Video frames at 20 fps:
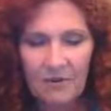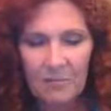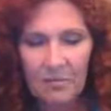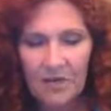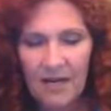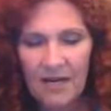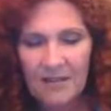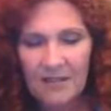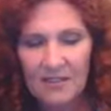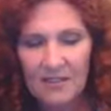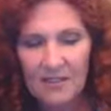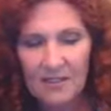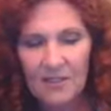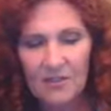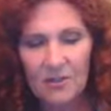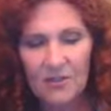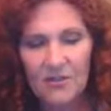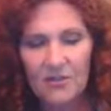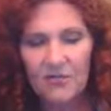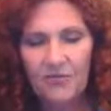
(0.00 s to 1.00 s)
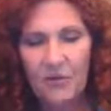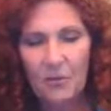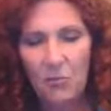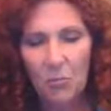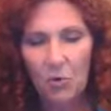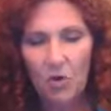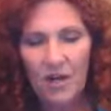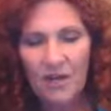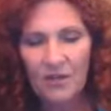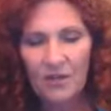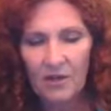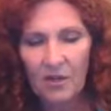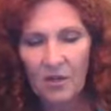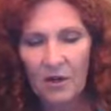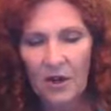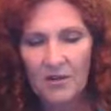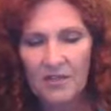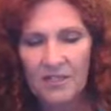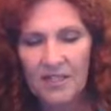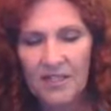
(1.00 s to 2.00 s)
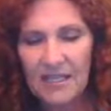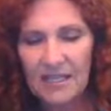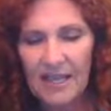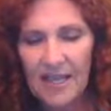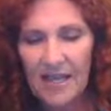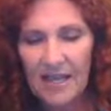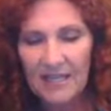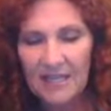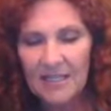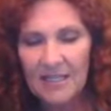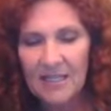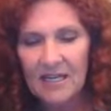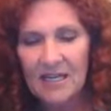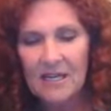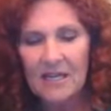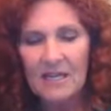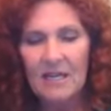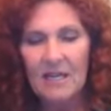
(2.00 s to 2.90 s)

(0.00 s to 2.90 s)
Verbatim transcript: the brain signals from one neuron to the next